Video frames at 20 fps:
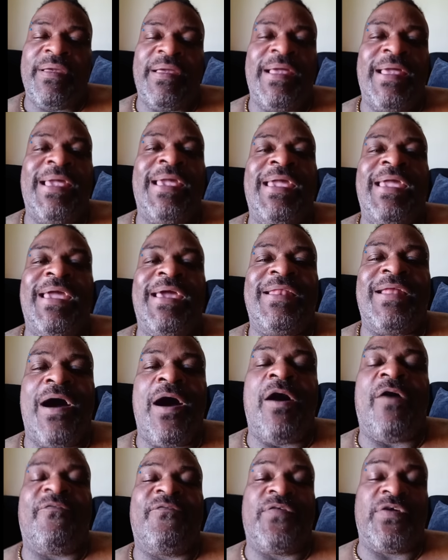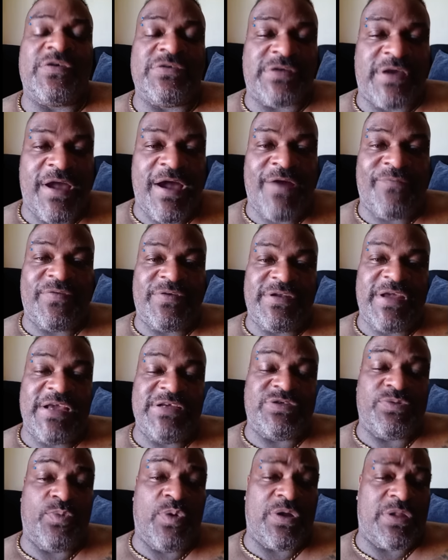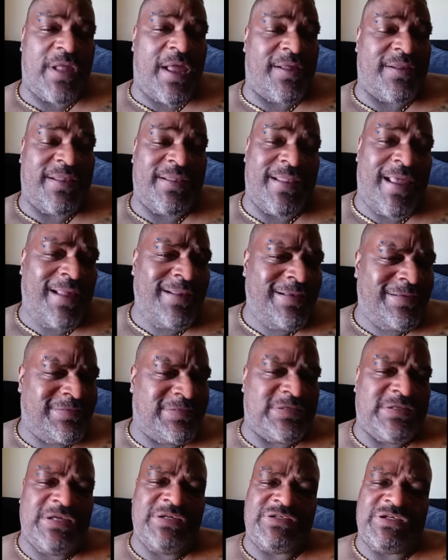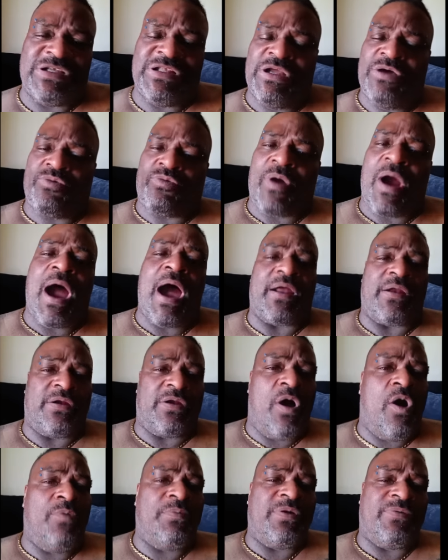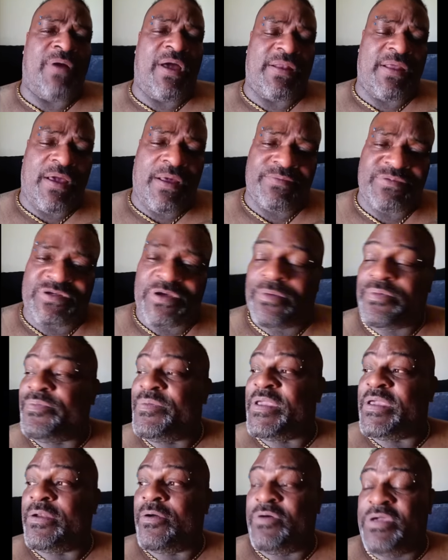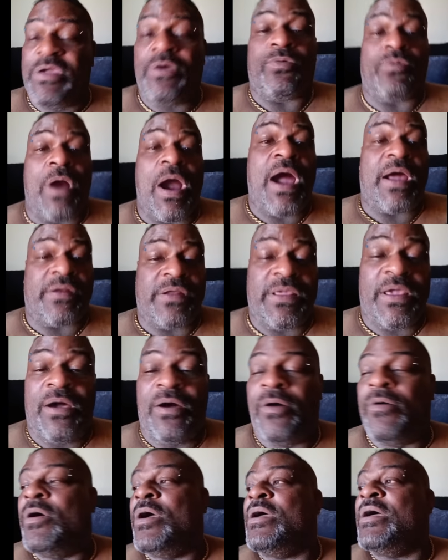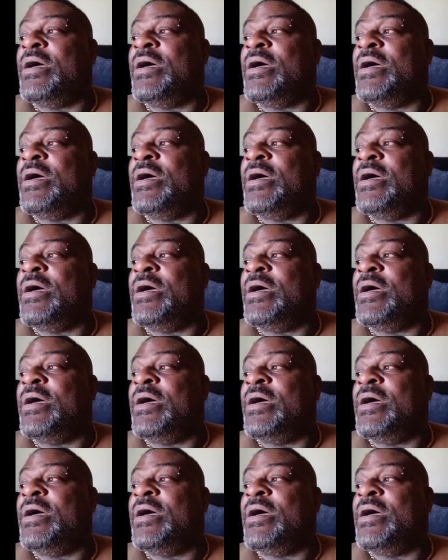And our first confrontation was, now this is a little rider. The homie right there I'm talking, speaking on, he a rider, y'all.